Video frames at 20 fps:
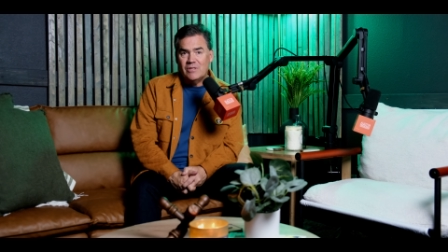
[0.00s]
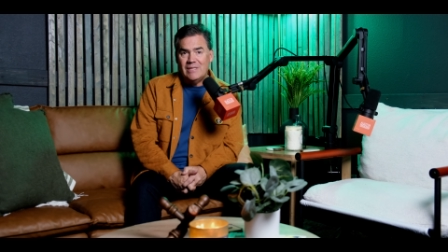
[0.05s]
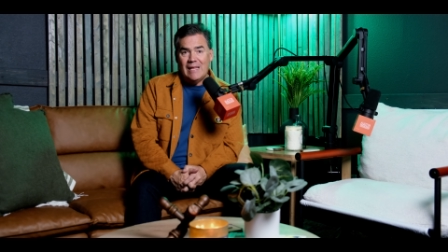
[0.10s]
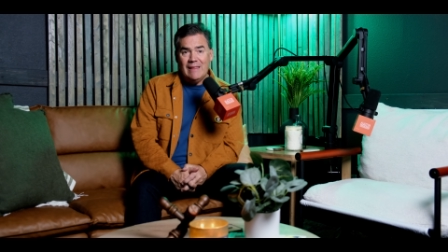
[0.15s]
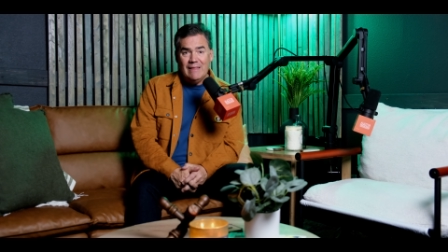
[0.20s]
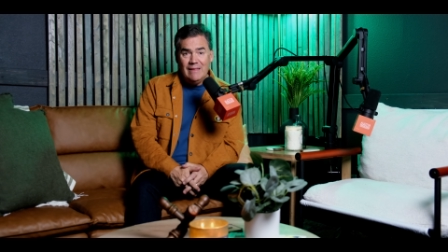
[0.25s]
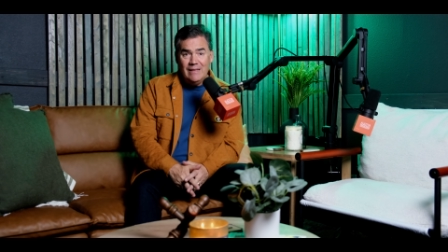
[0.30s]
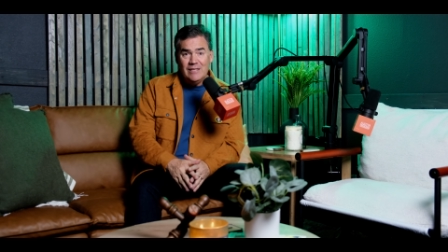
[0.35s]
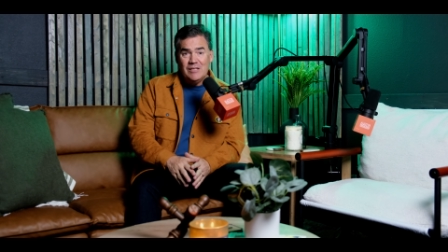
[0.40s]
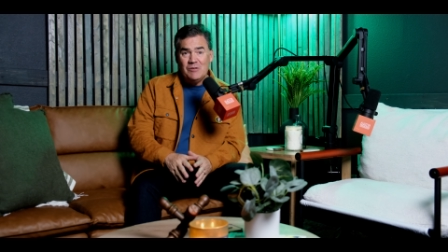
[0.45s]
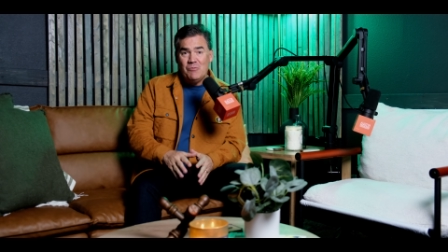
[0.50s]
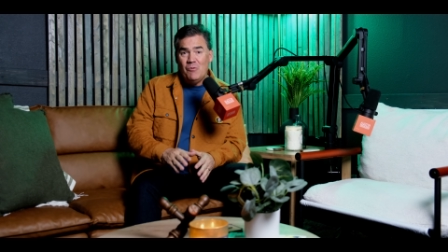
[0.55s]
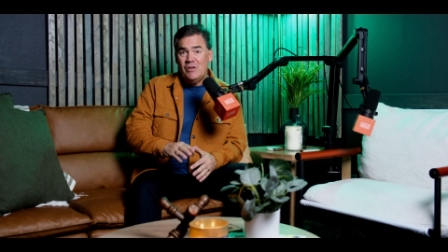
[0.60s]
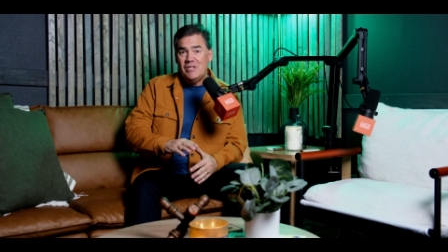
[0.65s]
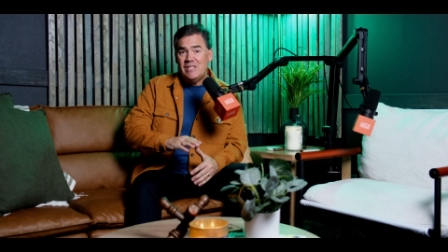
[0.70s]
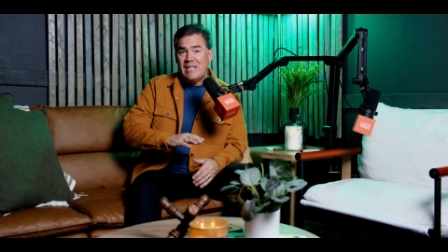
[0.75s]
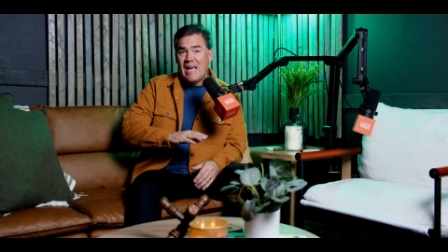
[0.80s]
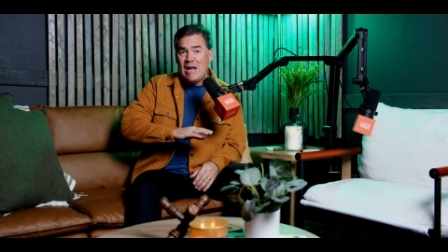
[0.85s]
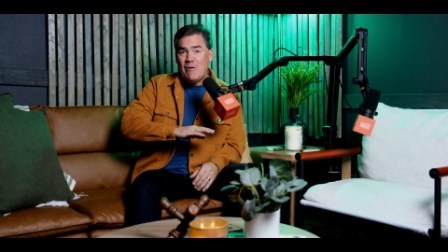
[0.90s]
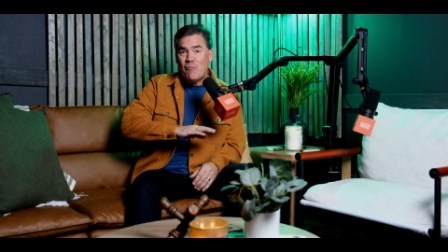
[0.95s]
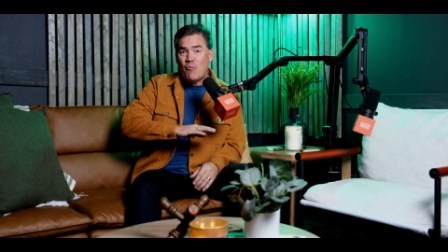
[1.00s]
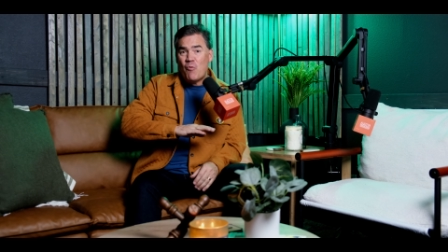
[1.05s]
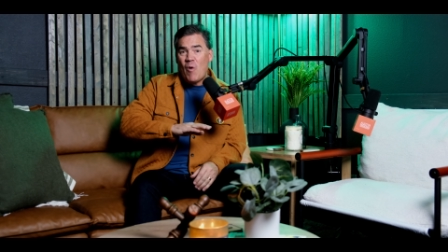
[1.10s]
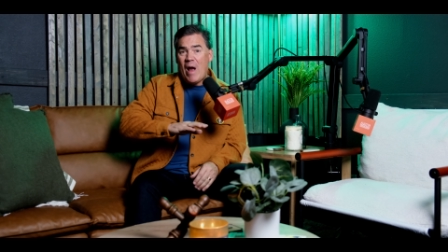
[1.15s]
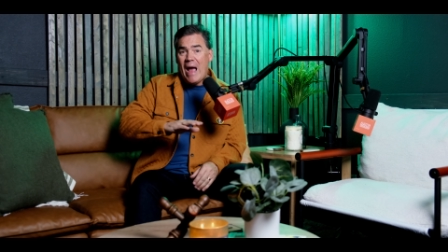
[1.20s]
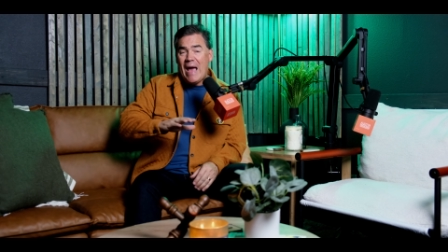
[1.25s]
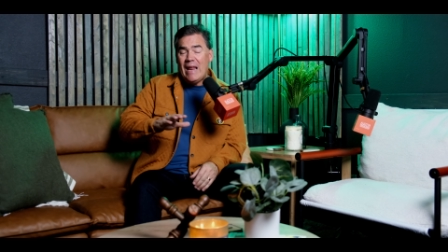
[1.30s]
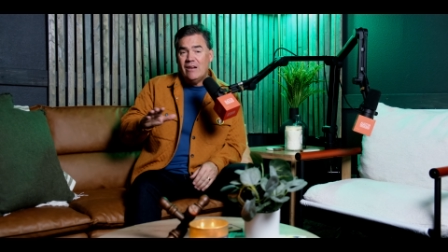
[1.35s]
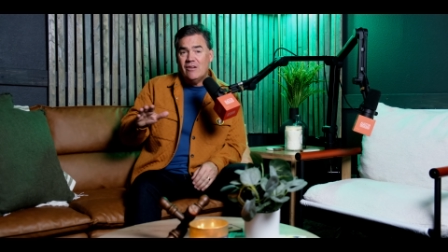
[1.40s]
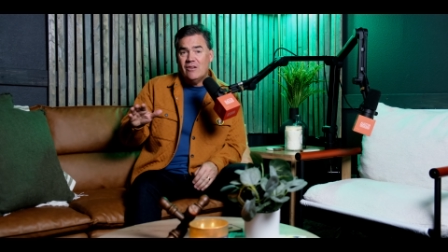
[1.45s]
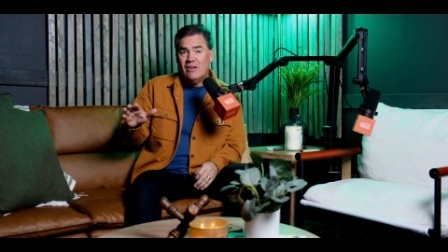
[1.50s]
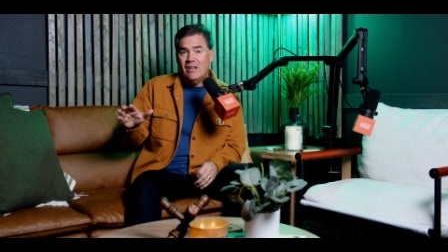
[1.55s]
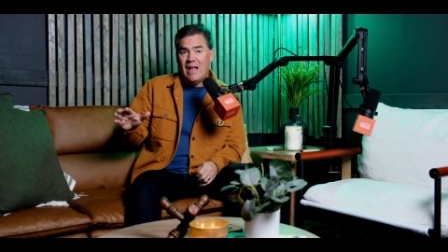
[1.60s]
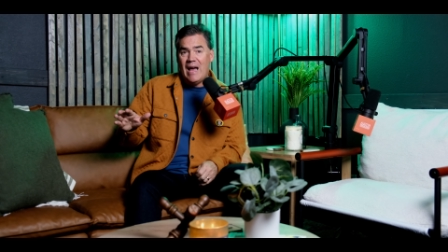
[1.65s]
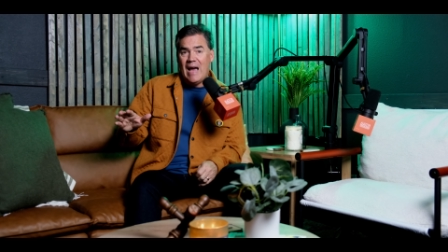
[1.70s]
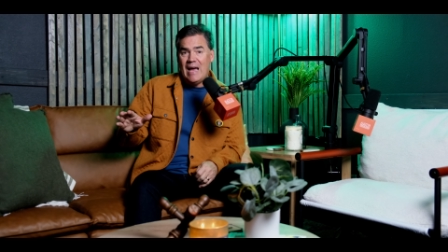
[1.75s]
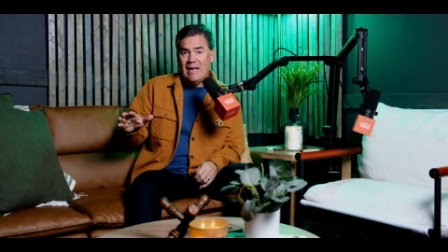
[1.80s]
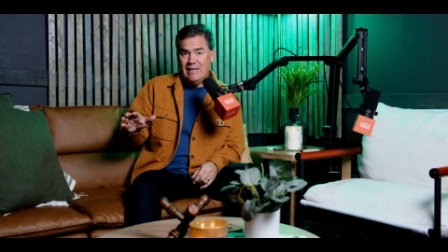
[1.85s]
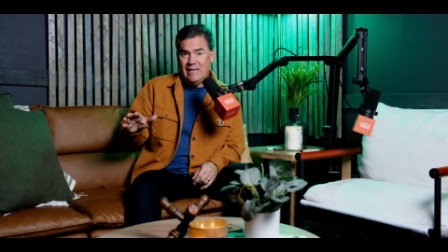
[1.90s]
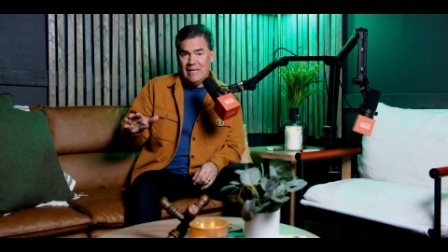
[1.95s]
Now, this was a radical
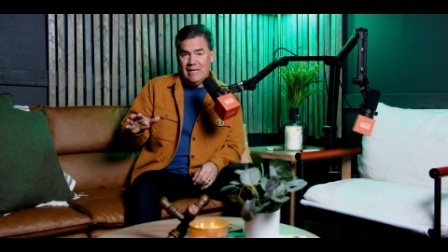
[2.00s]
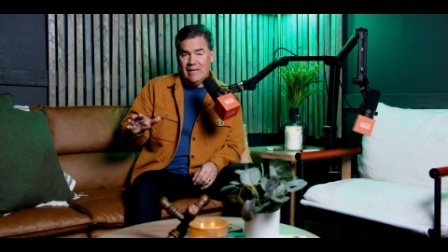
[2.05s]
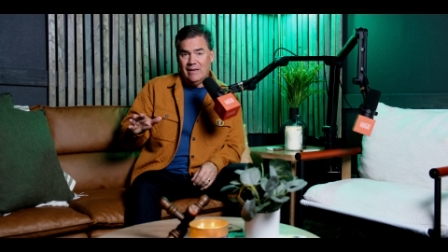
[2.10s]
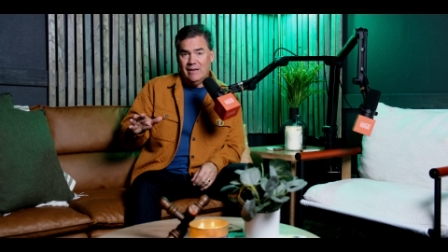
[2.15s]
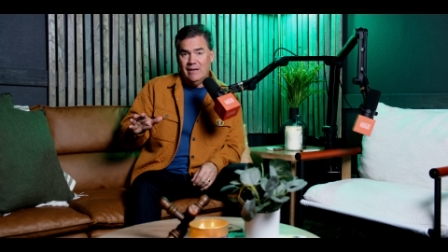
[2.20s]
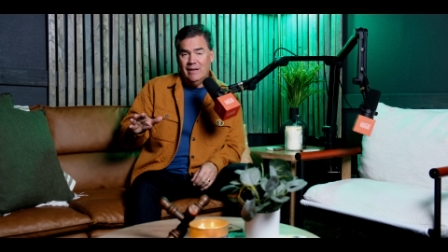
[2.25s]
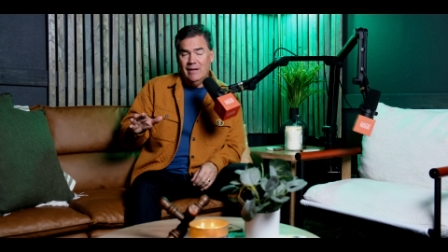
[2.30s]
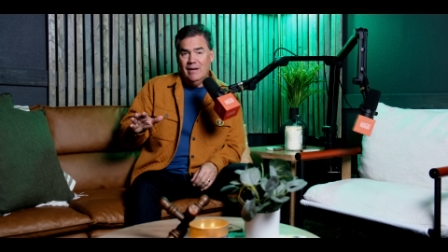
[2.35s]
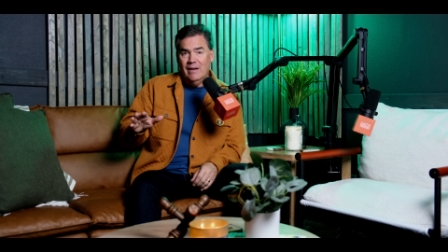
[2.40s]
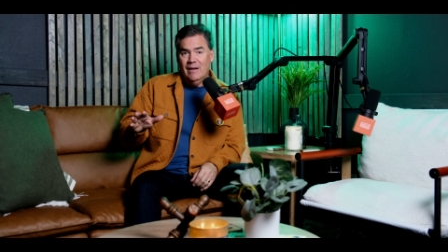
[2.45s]
idea